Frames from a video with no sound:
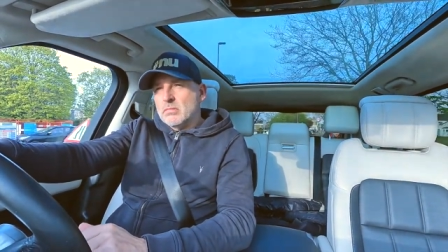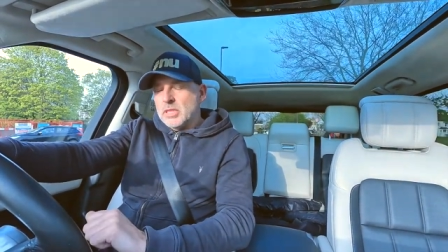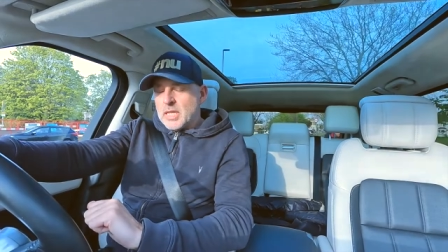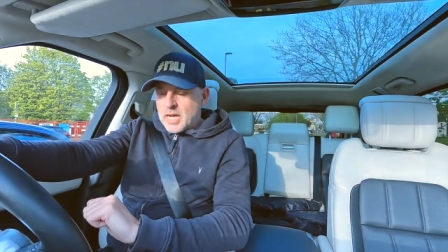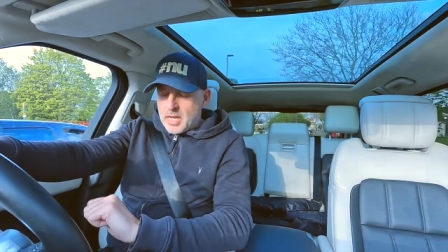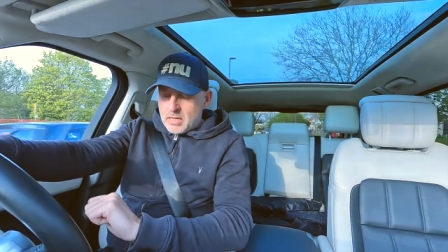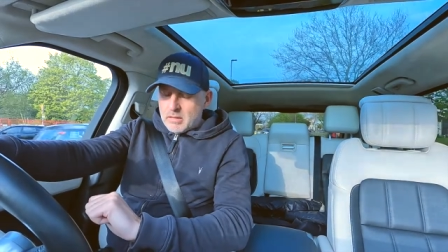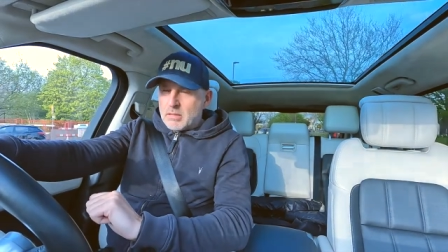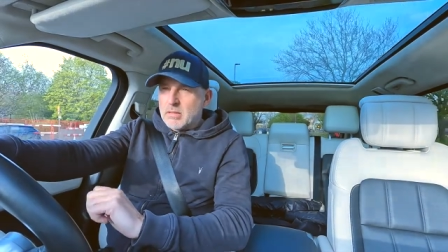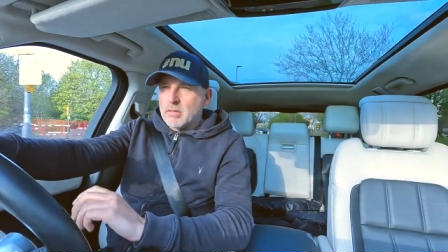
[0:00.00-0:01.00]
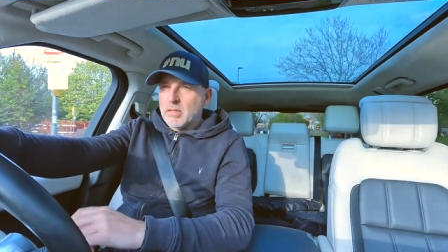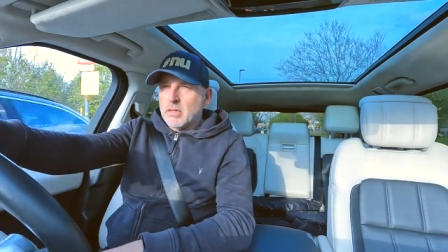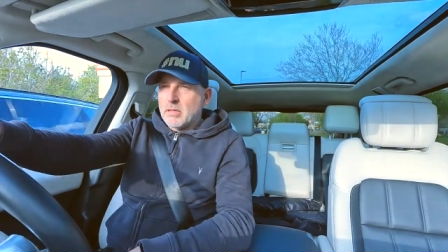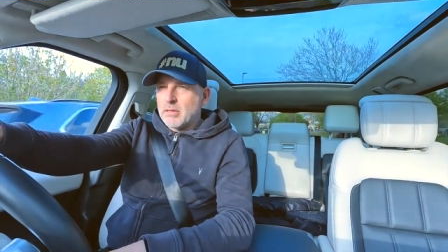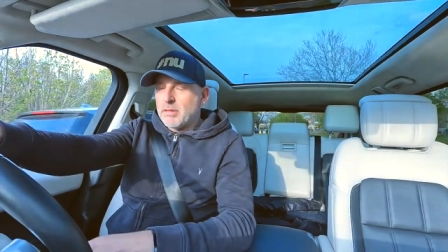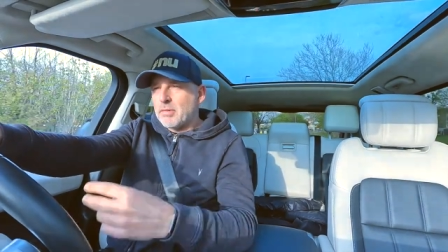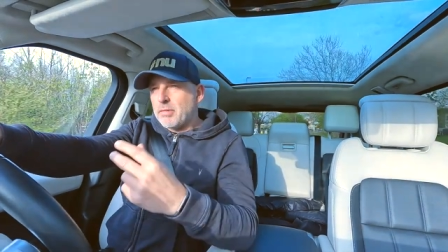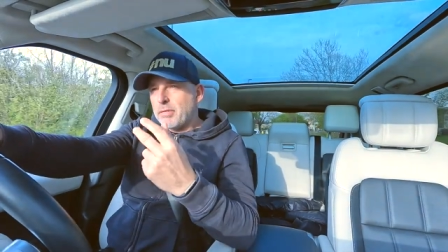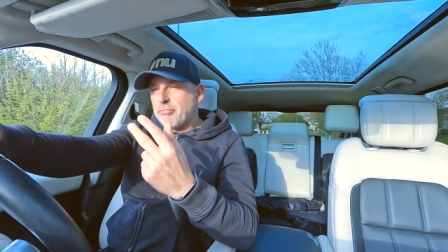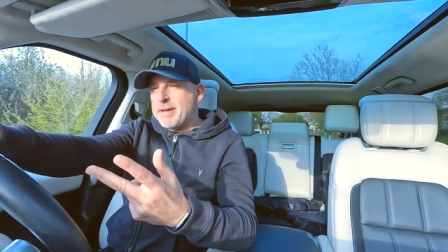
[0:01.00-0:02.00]
today,
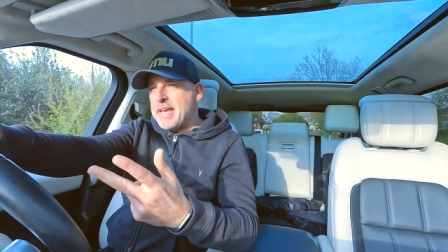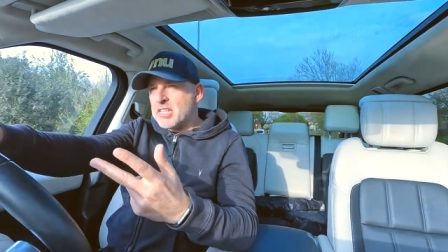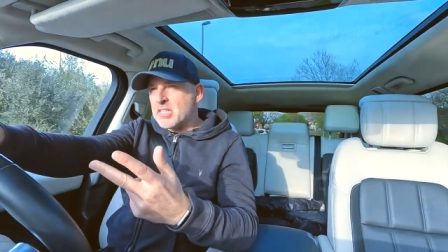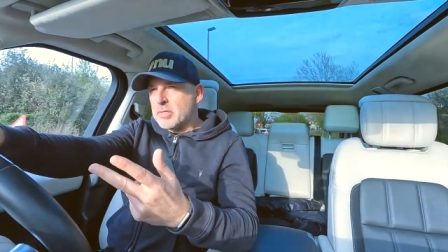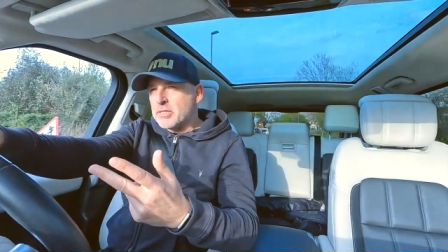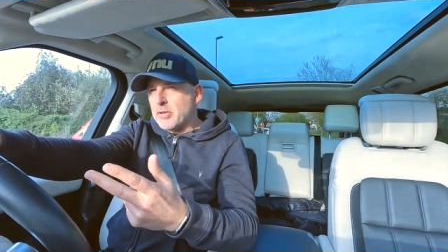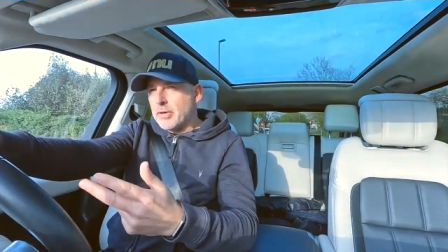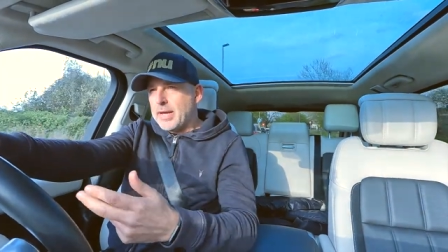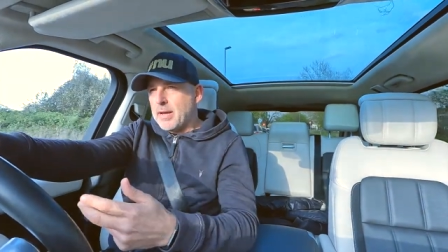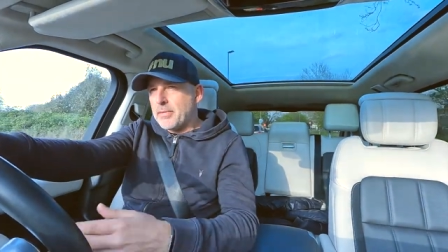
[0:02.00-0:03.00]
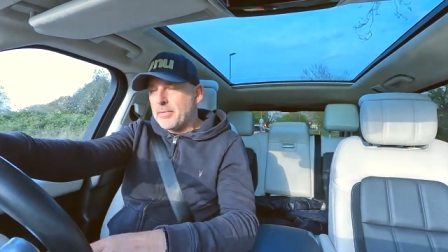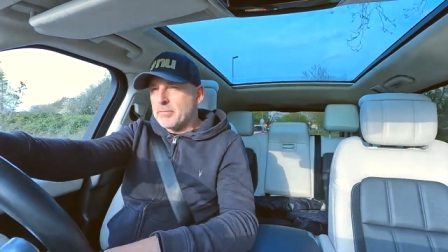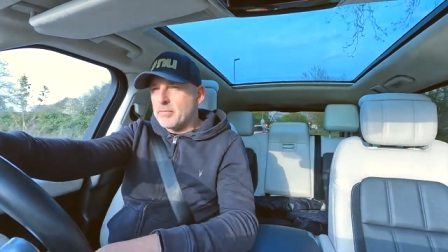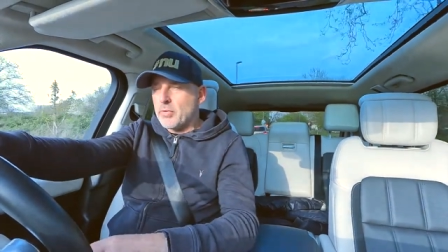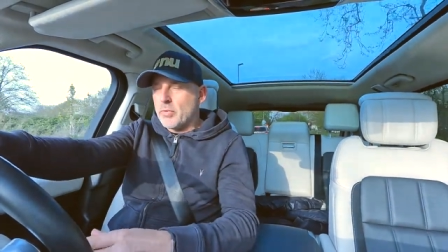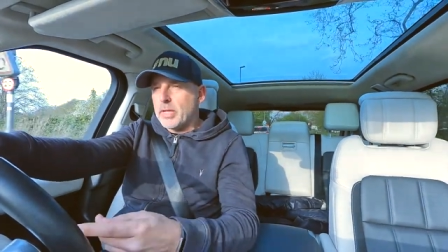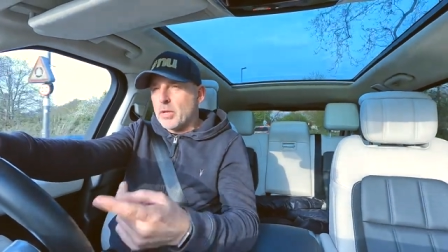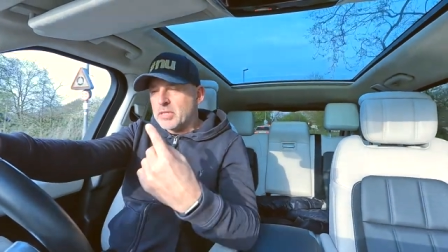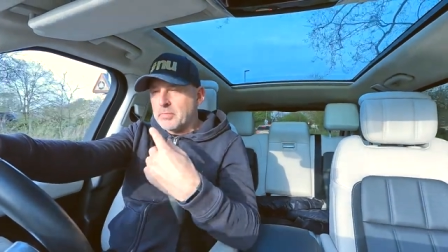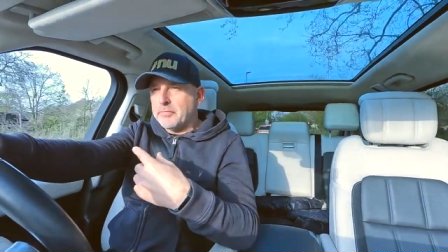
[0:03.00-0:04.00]
3 estimates have gone out. We've already
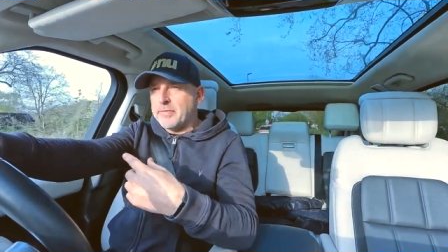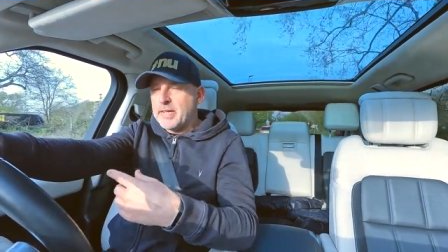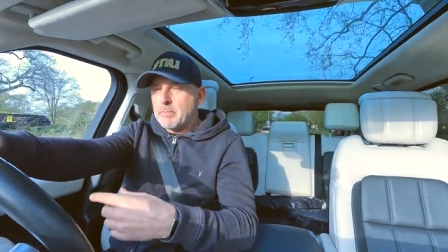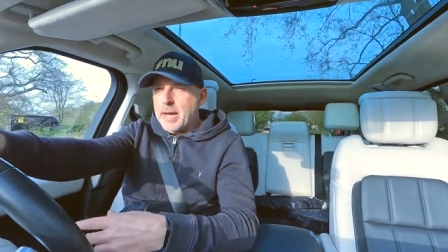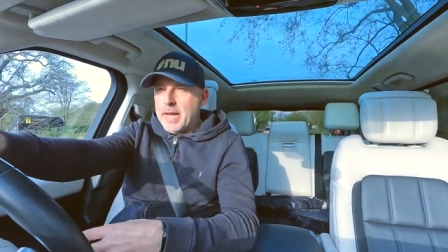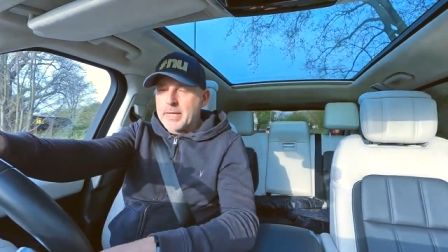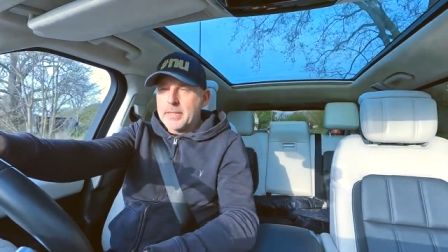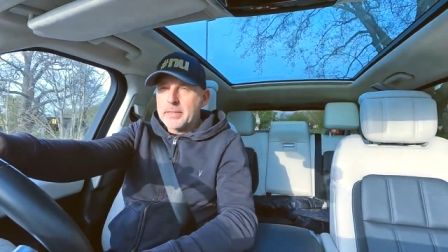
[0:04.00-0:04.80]
got some feedback